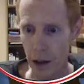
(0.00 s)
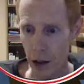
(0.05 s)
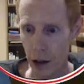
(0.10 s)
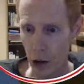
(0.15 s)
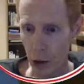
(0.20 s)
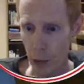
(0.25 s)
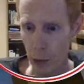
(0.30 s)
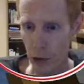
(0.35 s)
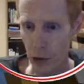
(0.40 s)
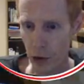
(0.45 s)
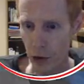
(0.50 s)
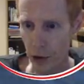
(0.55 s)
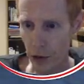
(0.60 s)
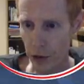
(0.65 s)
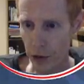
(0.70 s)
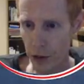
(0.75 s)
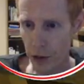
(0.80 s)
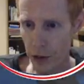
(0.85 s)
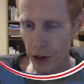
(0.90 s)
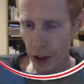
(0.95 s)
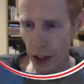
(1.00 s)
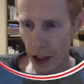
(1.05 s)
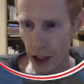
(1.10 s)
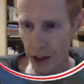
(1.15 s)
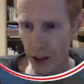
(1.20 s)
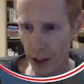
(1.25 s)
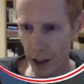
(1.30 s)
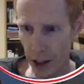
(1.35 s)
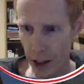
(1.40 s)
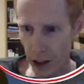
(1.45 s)
Oops.
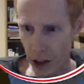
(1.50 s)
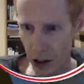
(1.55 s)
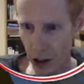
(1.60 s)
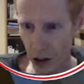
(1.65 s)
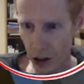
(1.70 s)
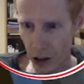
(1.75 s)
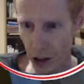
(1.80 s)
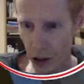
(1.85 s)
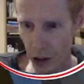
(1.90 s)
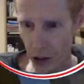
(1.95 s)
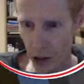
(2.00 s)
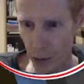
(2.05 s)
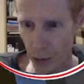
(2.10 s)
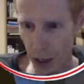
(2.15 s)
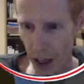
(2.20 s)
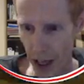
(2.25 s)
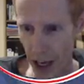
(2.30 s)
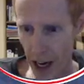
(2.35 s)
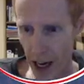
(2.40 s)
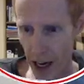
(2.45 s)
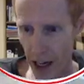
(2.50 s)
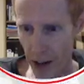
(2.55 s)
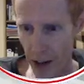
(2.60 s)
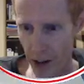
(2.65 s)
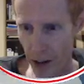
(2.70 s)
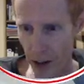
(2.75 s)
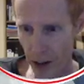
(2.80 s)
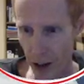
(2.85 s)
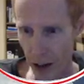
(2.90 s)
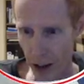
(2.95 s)
See, I just used my
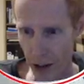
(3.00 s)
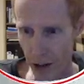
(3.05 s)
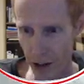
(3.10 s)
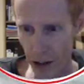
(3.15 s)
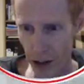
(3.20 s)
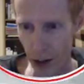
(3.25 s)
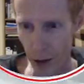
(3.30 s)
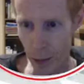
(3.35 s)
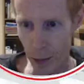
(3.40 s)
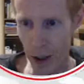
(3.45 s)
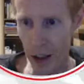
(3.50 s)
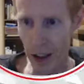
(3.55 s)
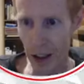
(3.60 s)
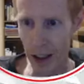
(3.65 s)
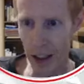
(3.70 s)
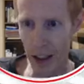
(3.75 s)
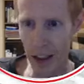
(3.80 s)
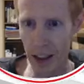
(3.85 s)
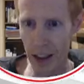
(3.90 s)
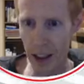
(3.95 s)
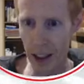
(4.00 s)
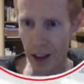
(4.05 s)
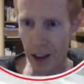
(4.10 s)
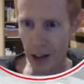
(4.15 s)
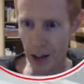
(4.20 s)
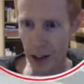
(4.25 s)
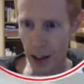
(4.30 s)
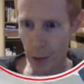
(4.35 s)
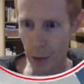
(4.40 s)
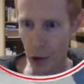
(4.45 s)
axe and lost durability
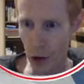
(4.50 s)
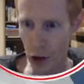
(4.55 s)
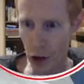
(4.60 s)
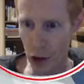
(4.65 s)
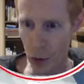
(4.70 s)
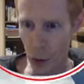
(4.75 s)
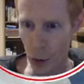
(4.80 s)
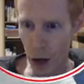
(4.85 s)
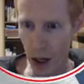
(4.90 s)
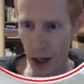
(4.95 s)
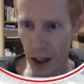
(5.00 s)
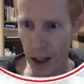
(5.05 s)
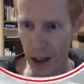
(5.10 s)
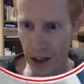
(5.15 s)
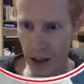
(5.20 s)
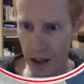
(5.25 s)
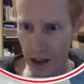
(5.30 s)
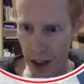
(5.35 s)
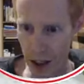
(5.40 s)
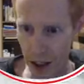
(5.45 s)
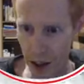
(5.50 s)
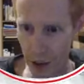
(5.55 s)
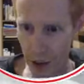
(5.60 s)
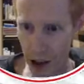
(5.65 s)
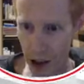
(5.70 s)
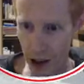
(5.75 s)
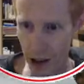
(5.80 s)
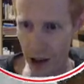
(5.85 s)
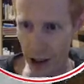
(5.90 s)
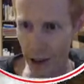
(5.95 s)
because I pushed 1 instead of
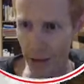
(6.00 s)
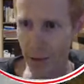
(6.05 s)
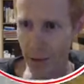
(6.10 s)
tilde.